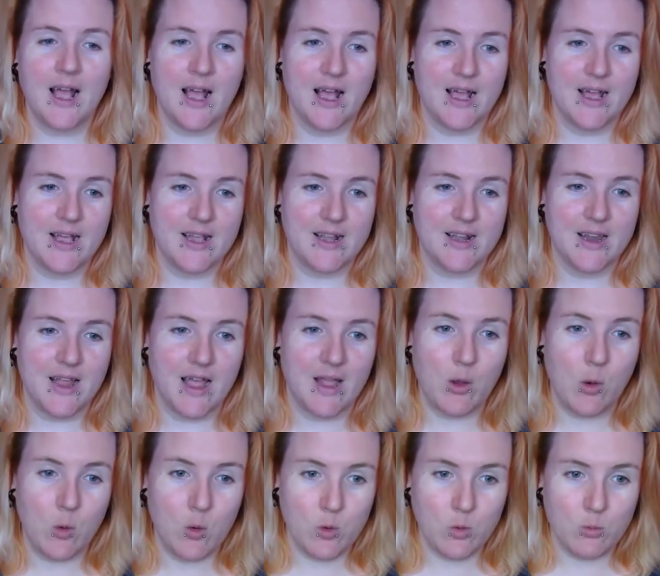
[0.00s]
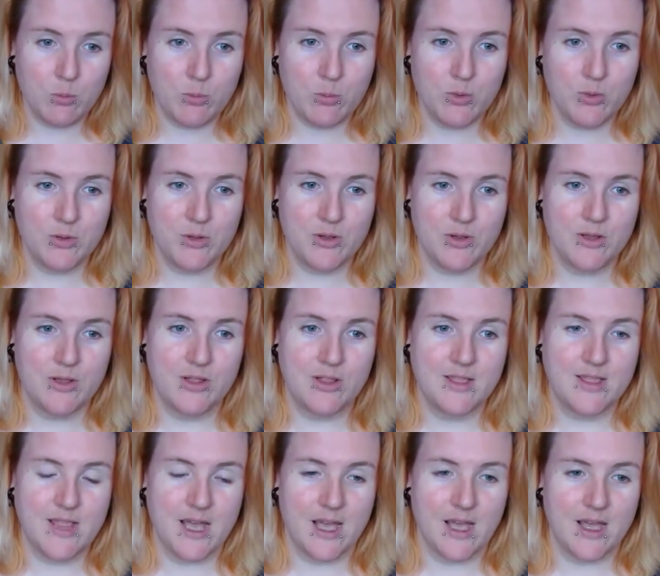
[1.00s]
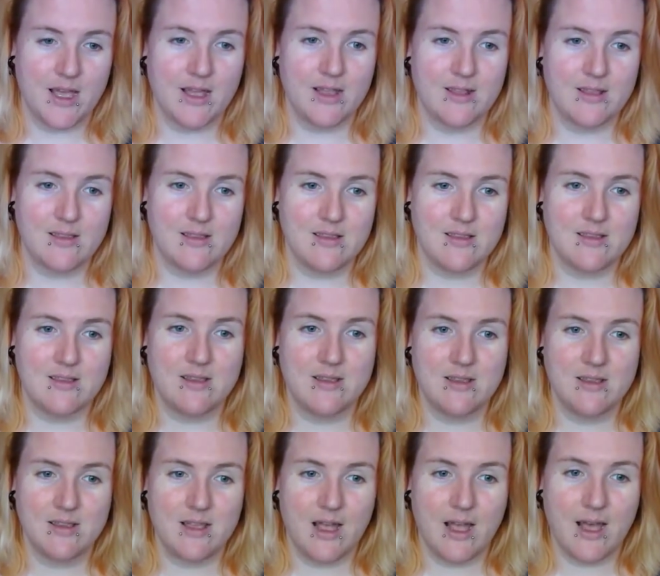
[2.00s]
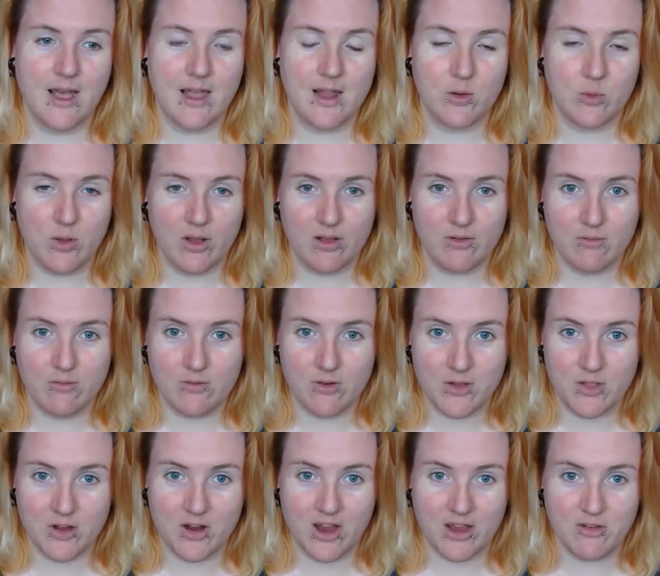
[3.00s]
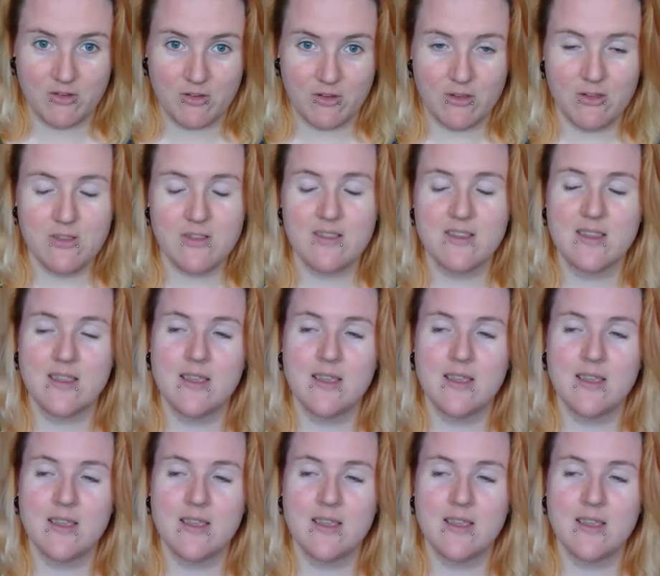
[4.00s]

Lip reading: and I hope that I don't have further issues.